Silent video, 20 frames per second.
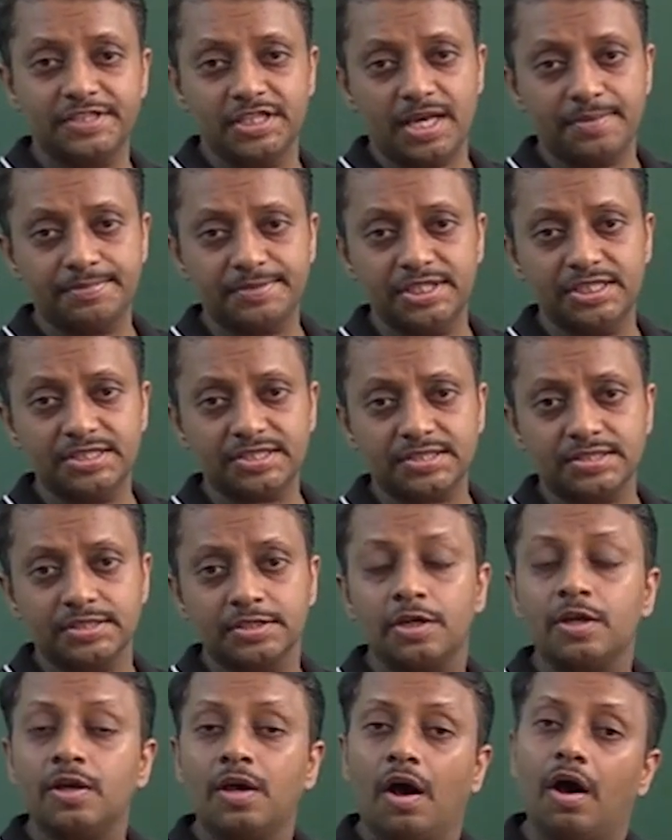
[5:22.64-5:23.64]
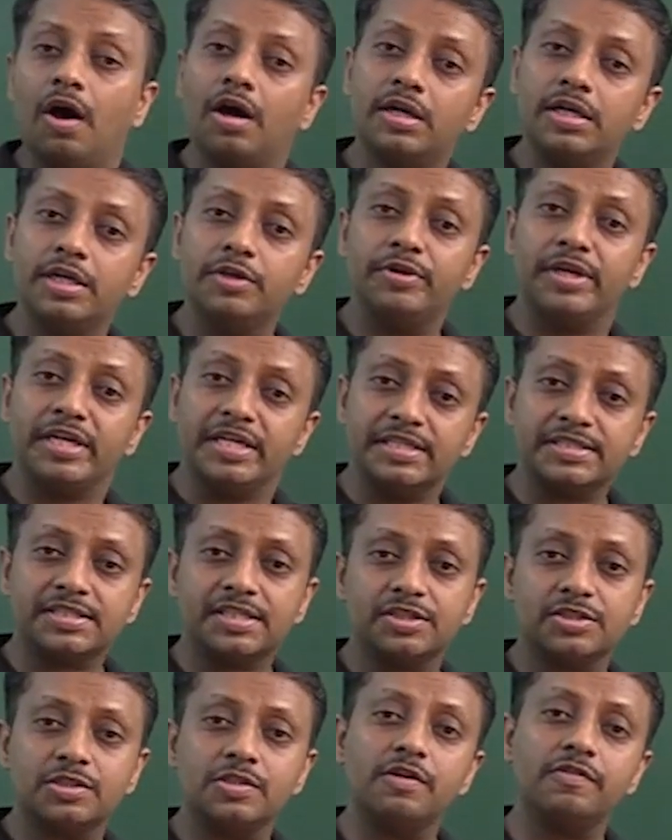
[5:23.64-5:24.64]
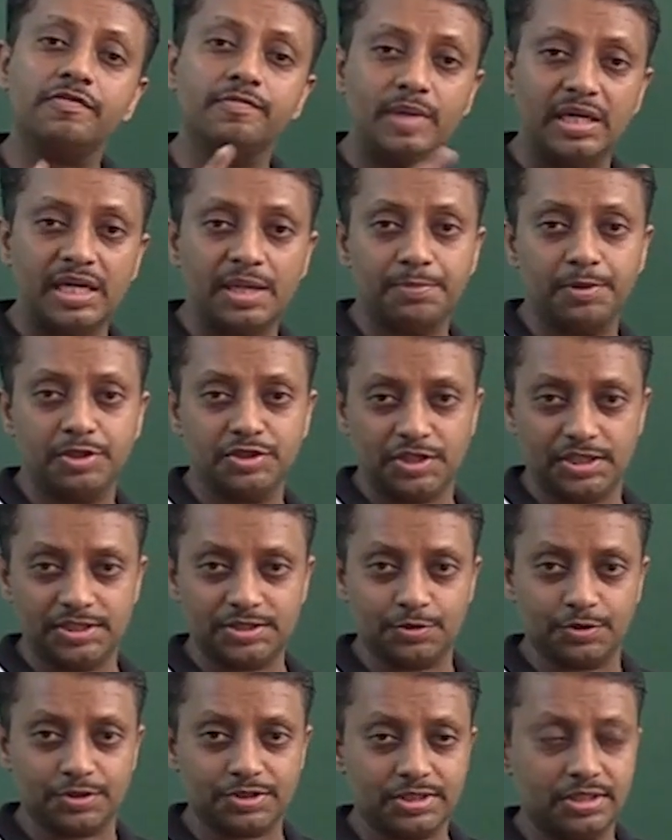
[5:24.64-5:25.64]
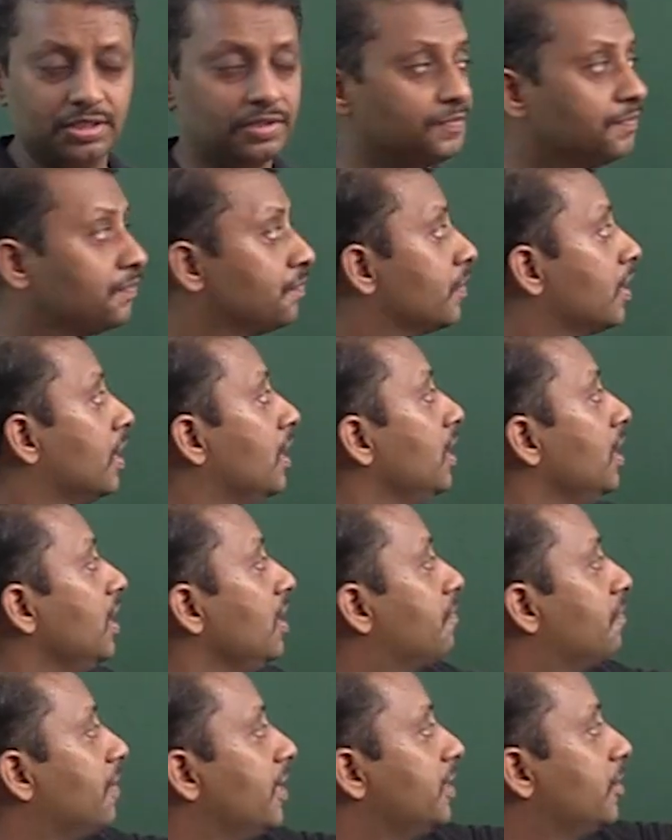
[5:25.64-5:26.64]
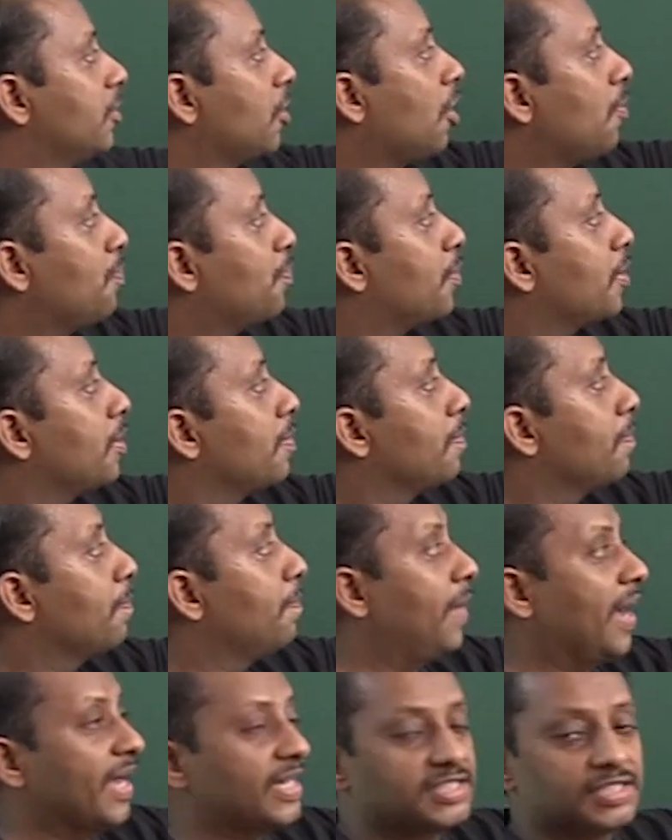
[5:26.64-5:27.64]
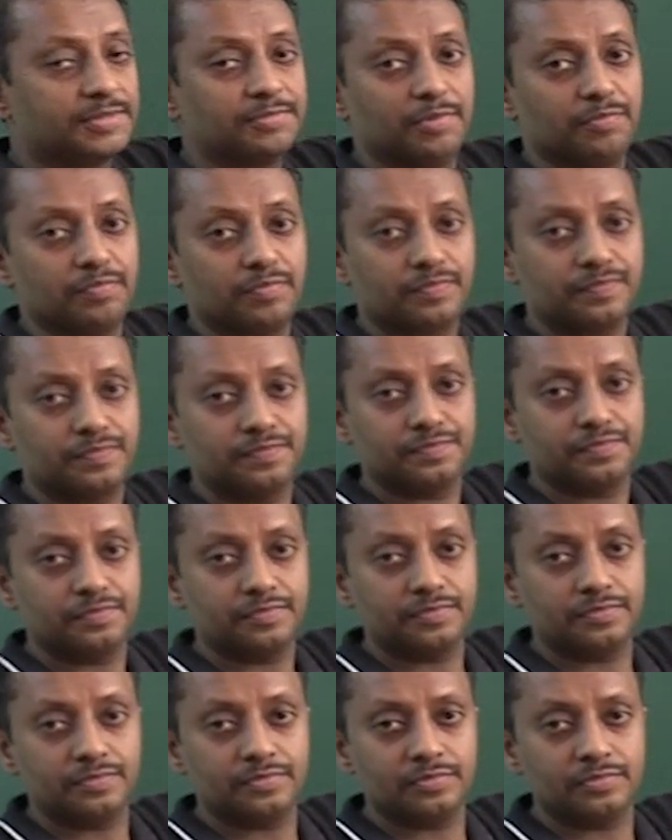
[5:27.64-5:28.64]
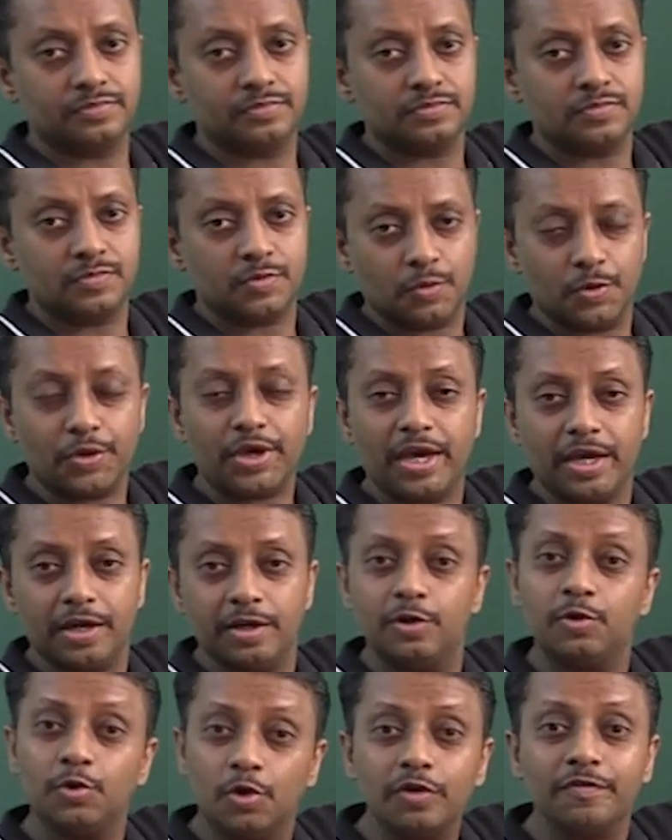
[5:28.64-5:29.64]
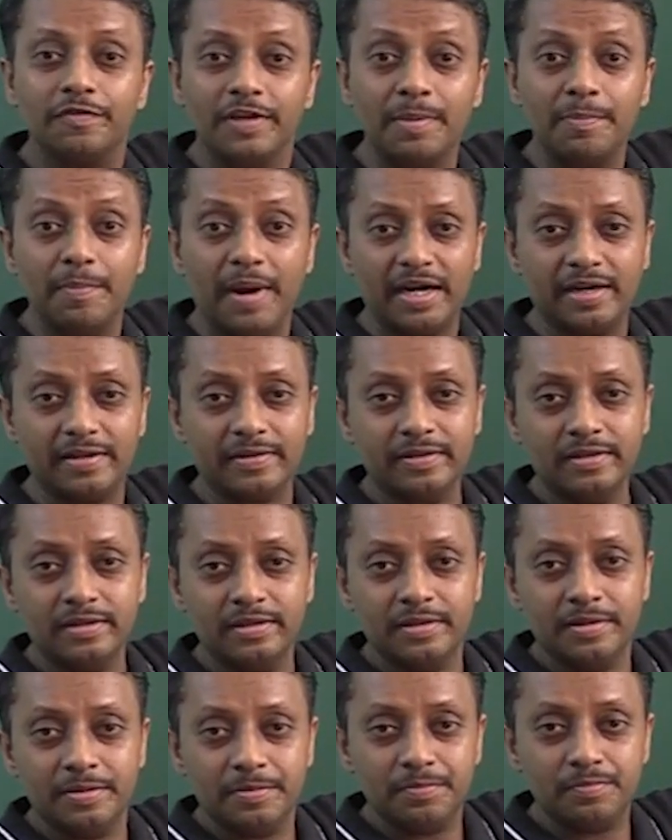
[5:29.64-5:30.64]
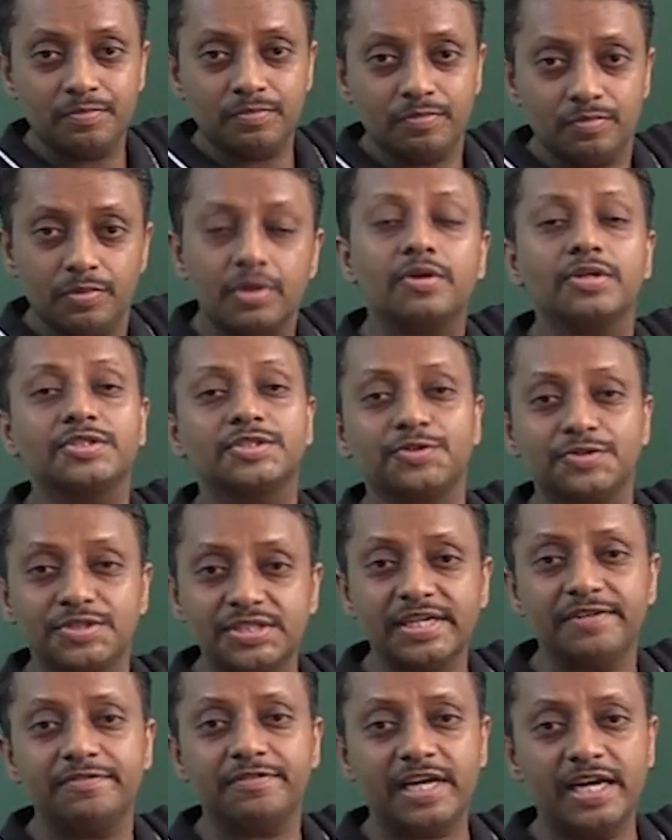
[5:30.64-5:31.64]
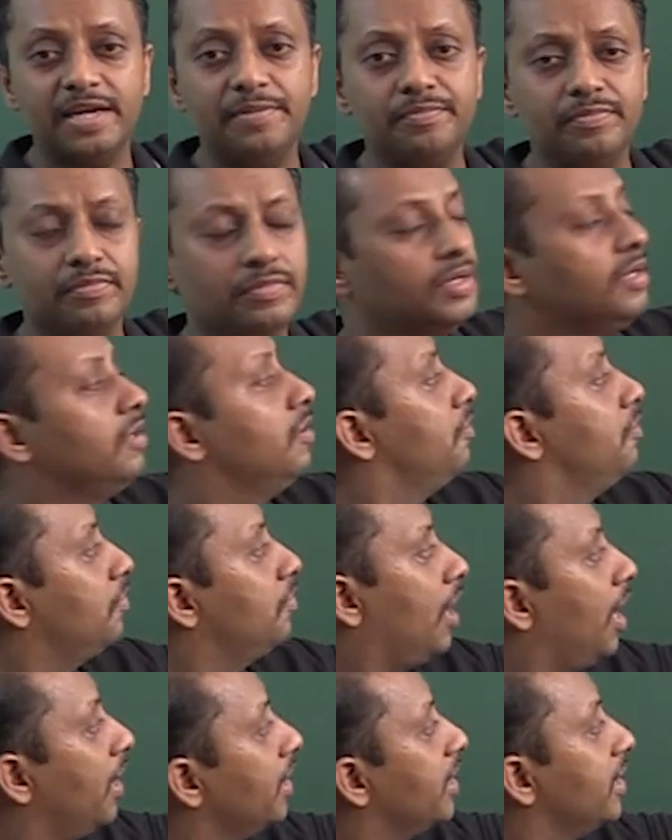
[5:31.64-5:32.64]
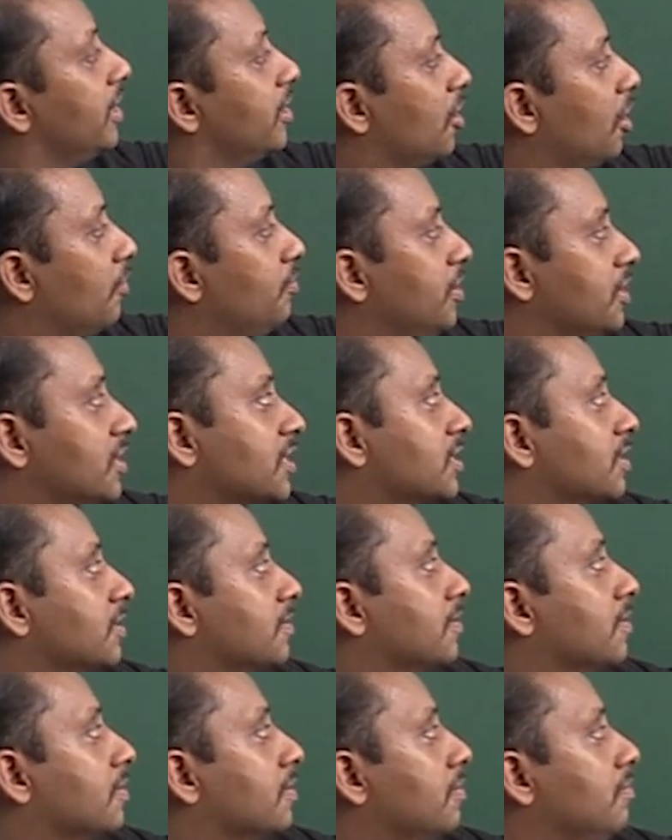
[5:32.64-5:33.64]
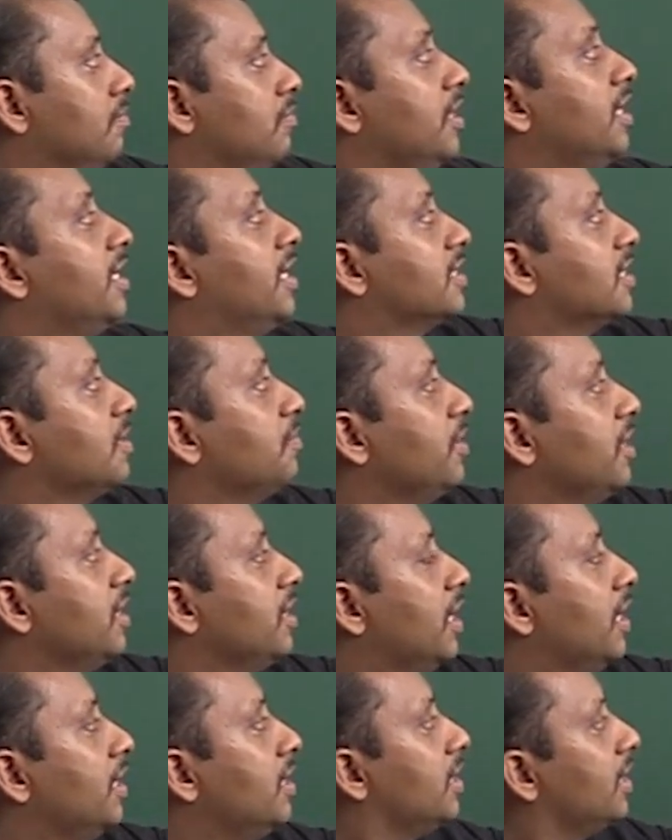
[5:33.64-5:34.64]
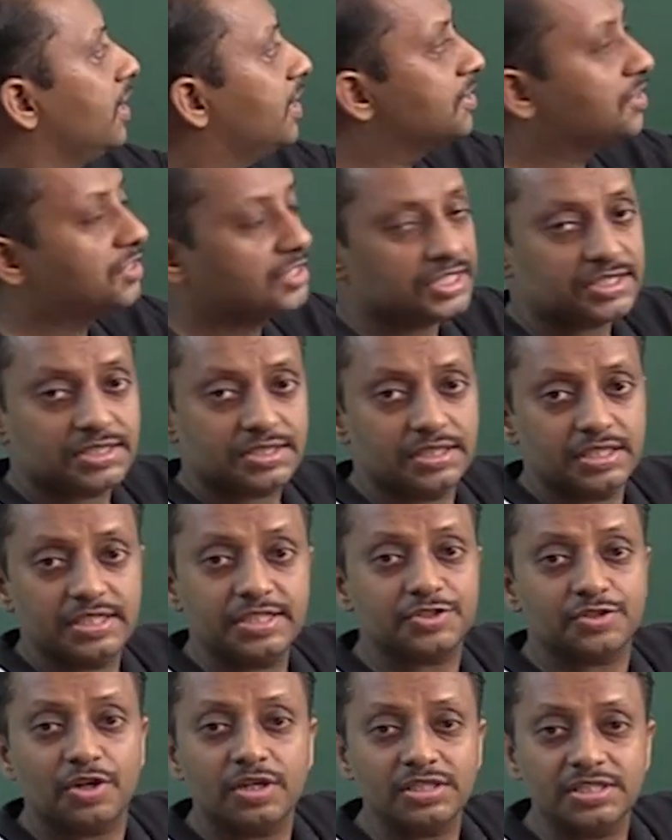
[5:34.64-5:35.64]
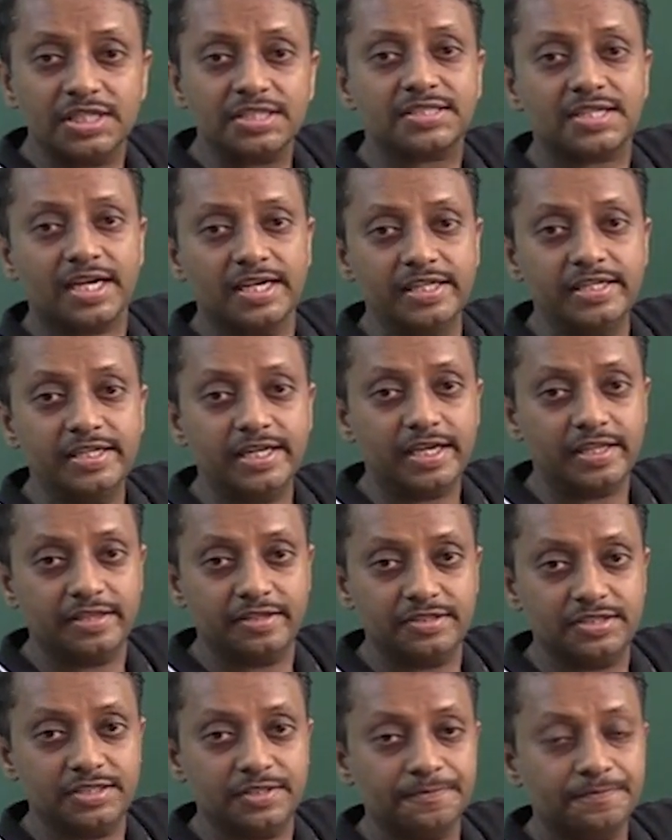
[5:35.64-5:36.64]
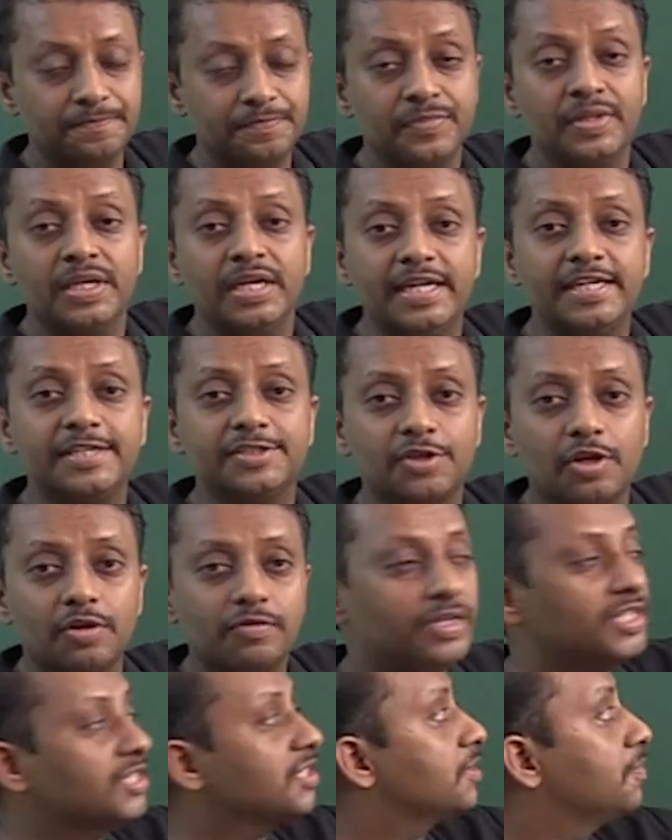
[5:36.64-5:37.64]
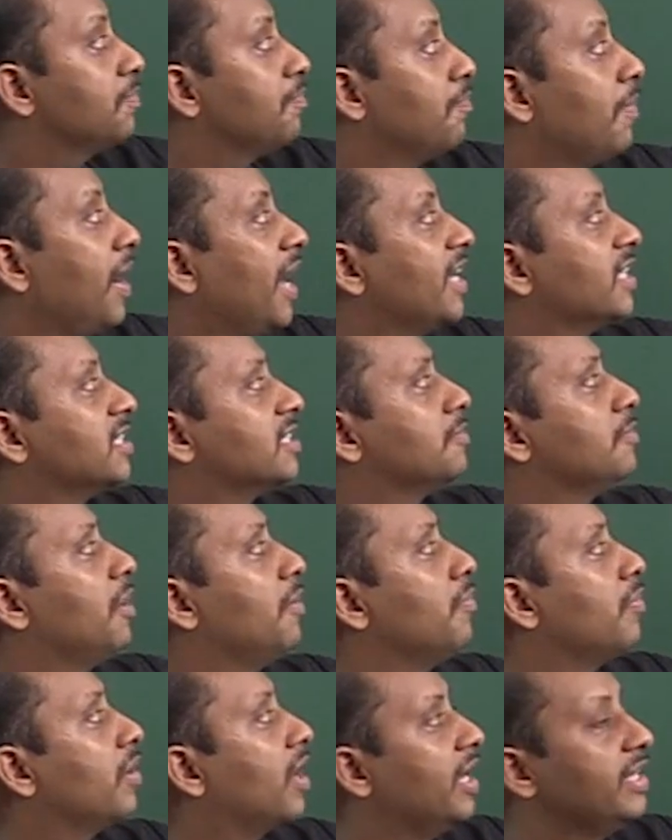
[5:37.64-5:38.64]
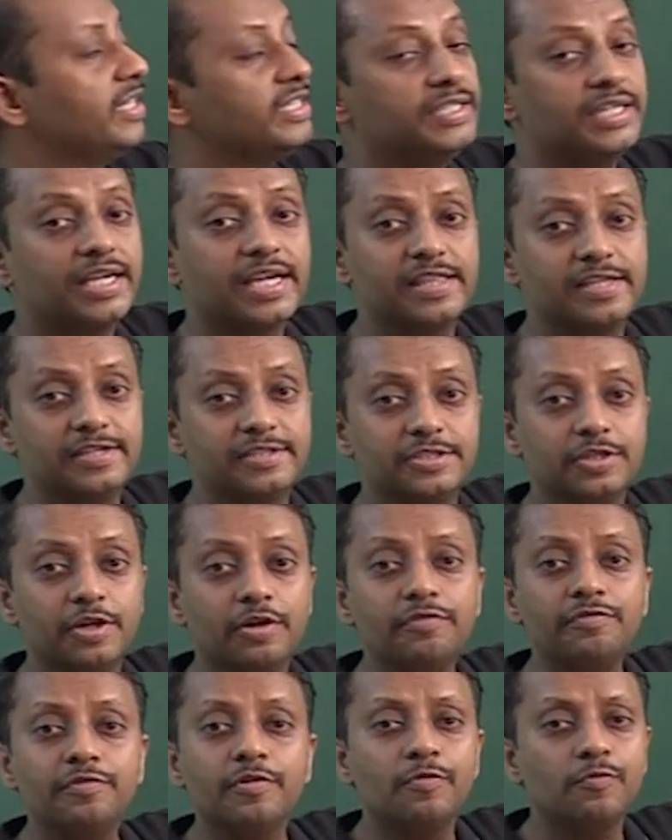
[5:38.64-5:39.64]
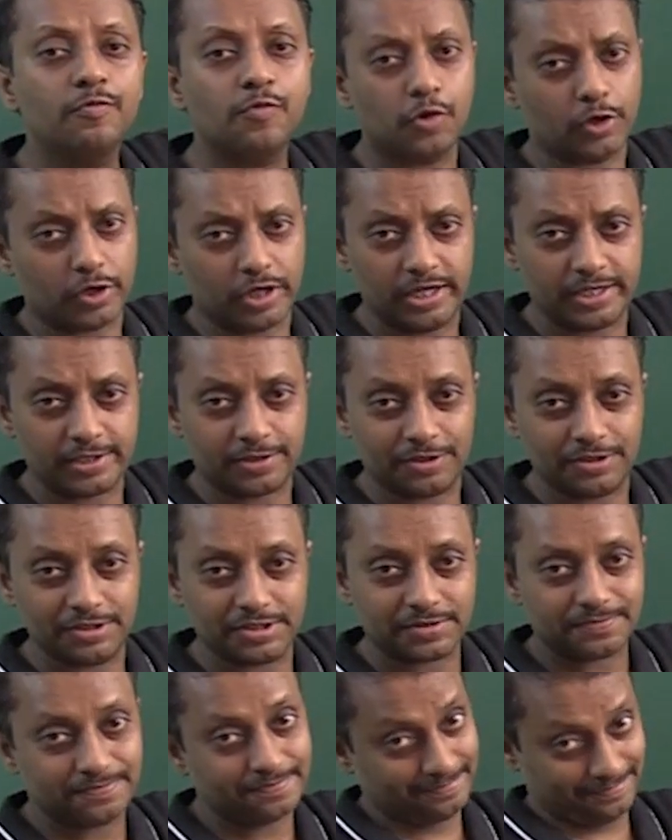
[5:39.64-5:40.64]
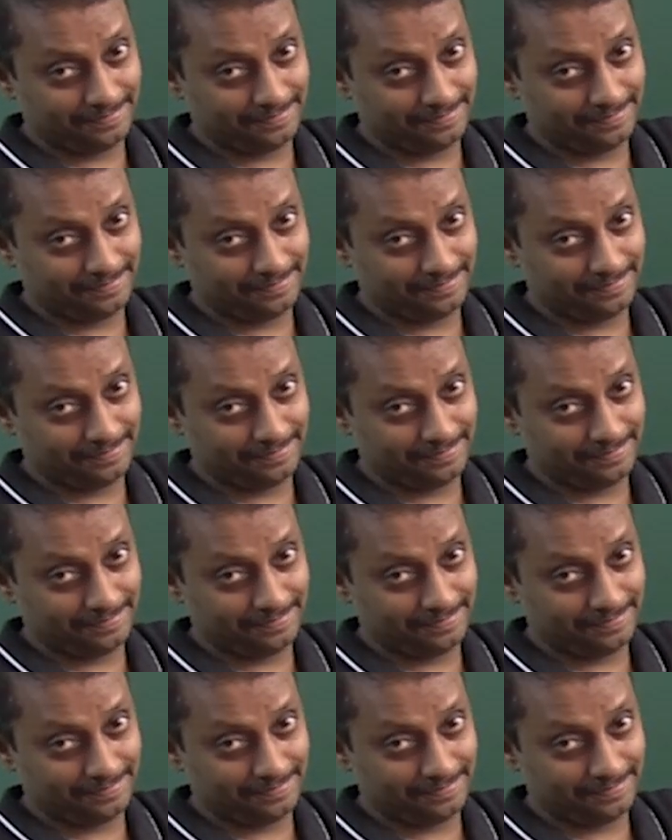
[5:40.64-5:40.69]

synopsis or during discussion of multiple choice question, if I drop maximum, okay, don't feel bad, because to save time I can drop this. That doesn't mean that it is not just kinetic energy, it is always maximum kinetic energy of photoelectrons.